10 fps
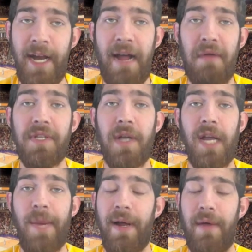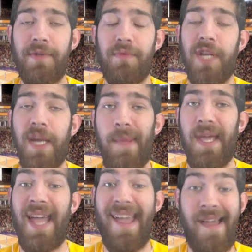And I was talking about how this was going to
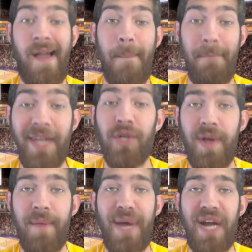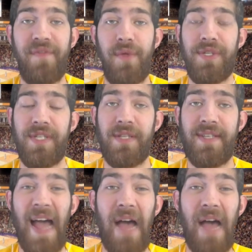be a major impact for the Suns,